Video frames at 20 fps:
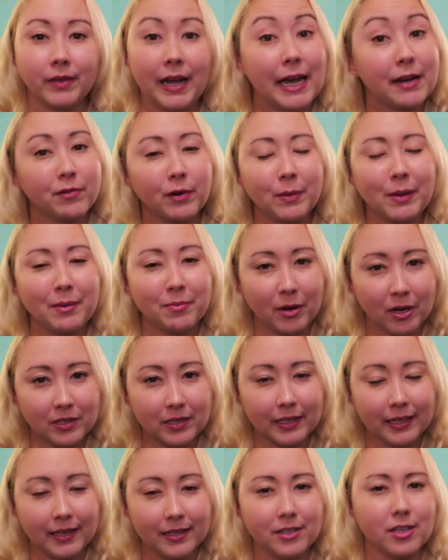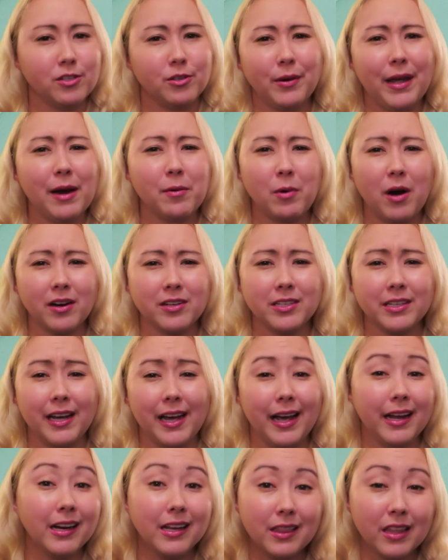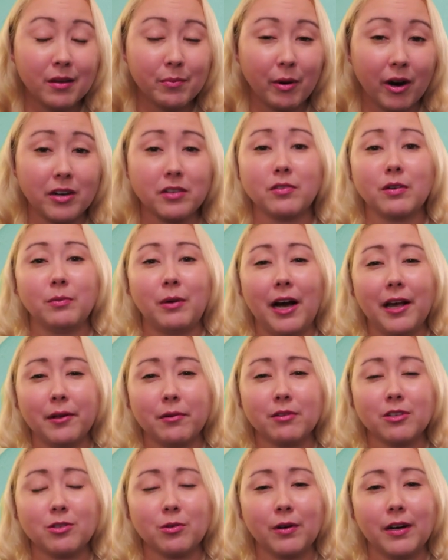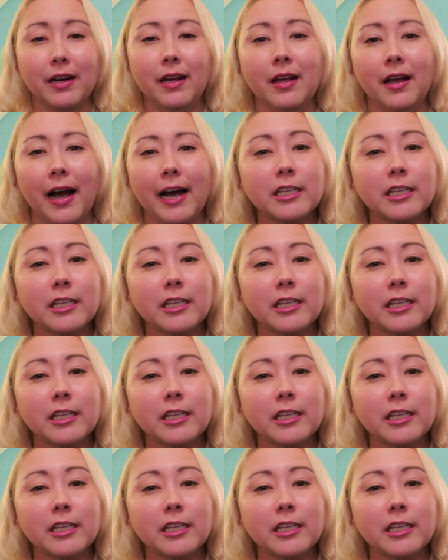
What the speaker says: And for me personally, since you can't walk to any theme parks from either resort,